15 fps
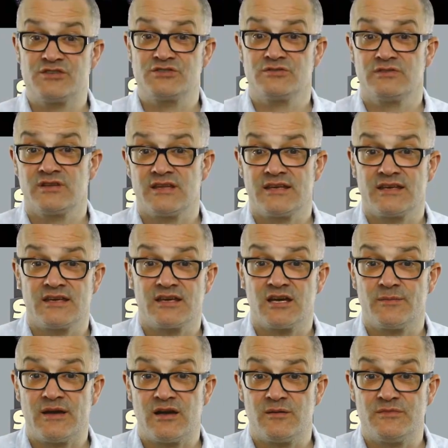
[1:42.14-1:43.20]
sure that they can
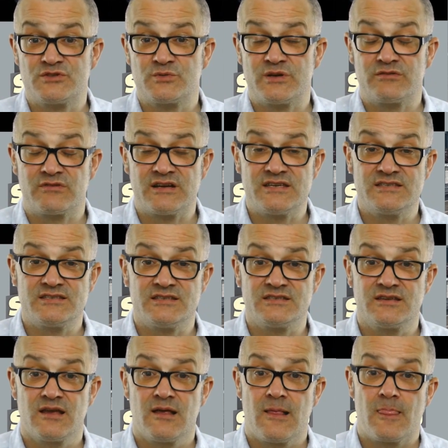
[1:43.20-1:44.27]
come out in between races.
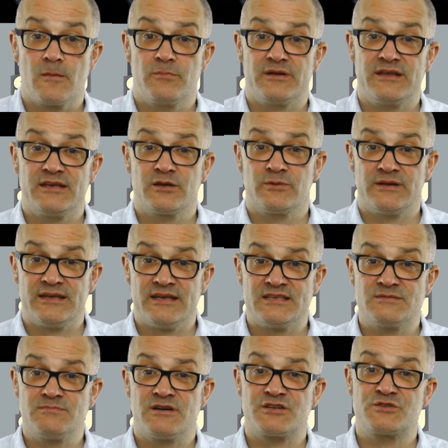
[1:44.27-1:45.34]
But equally,
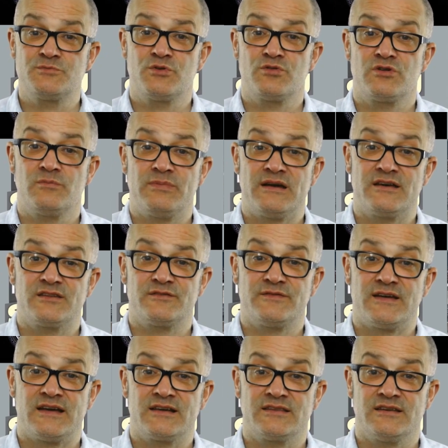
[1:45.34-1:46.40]
it's much more about the
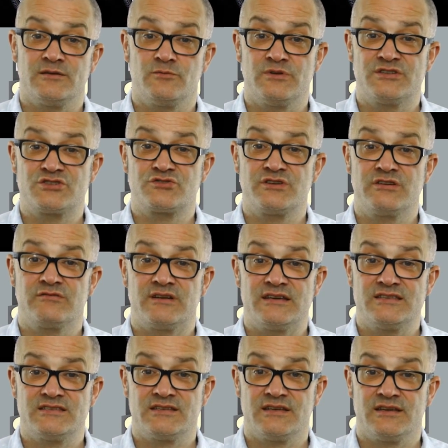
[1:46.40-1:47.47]
fact that with street
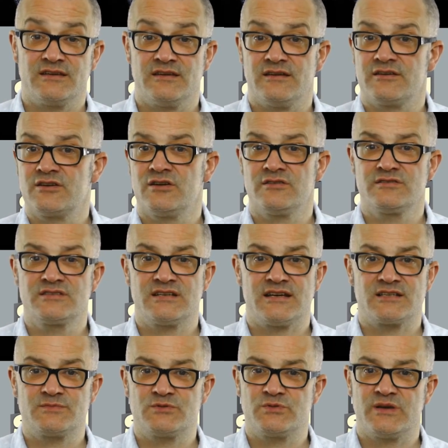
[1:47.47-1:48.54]
racing,
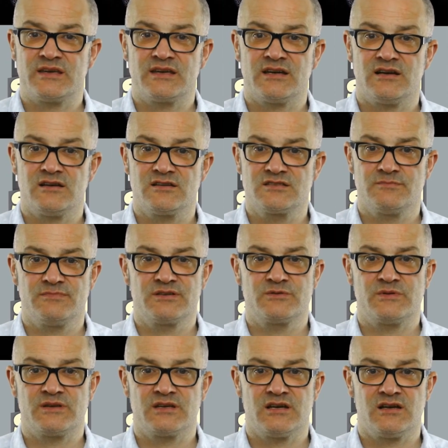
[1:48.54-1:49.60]
contact between cars
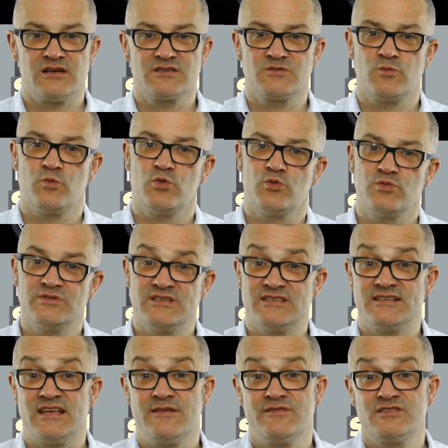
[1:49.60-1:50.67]
and walls is
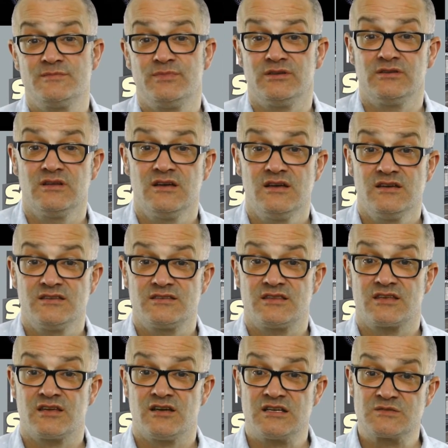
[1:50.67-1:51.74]
inevitable. So the
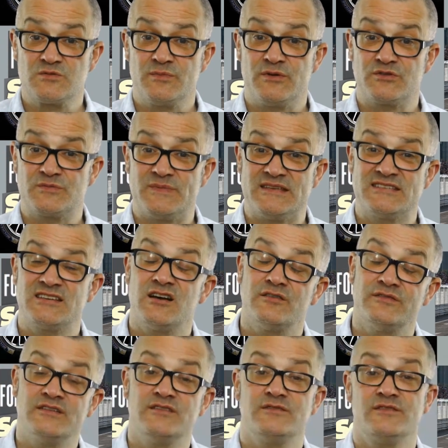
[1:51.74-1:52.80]
cars were built to be
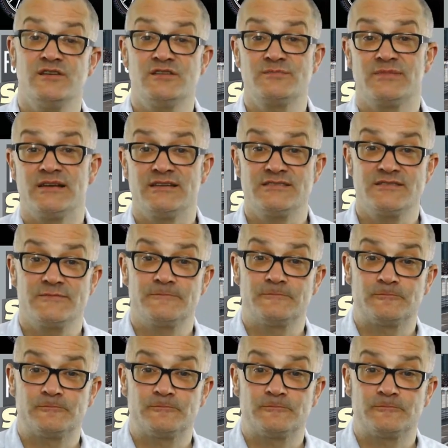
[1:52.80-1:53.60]
tough in the first place.